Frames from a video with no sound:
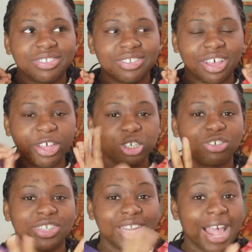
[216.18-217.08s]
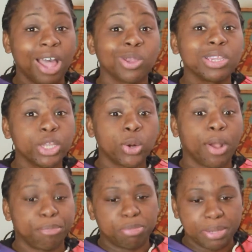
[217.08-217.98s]
to understand how little
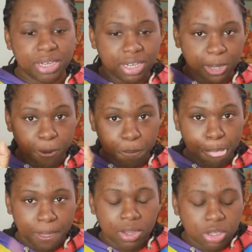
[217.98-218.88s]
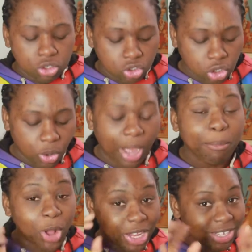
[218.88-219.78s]
I'm spending here. So
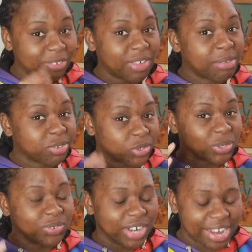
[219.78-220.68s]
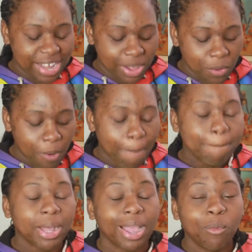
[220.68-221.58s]
I'm calling the fabric store for right now.
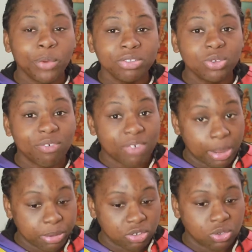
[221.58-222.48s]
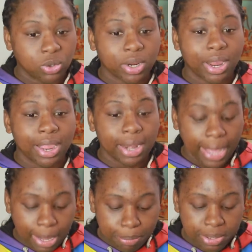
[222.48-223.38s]
But I went to a fabric store and
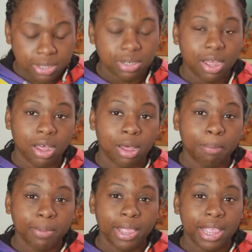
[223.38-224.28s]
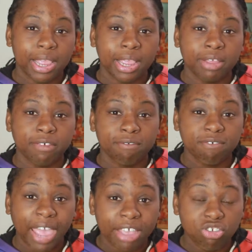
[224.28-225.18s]
I picked up a
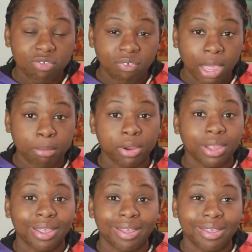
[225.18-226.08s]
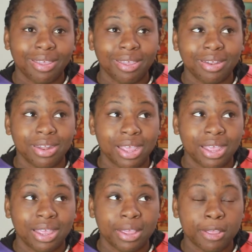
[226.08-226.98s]
fashion fabric and
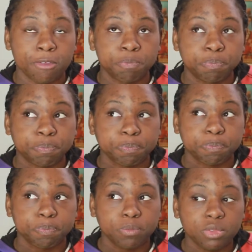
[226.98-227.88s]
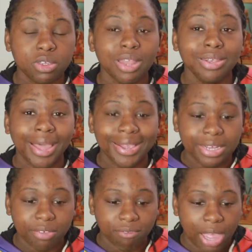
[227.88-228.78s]
a
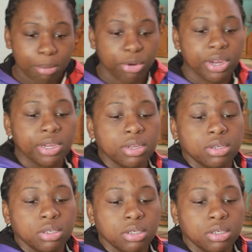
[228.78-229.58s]
lining fabric.